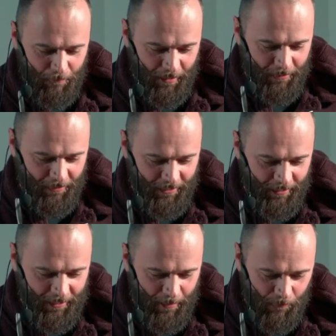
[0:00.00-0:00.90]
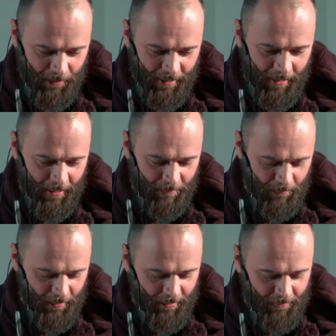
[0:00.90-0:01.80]
fingers the same way I
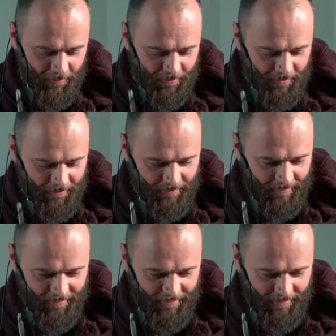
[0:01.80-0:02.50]
have the editors.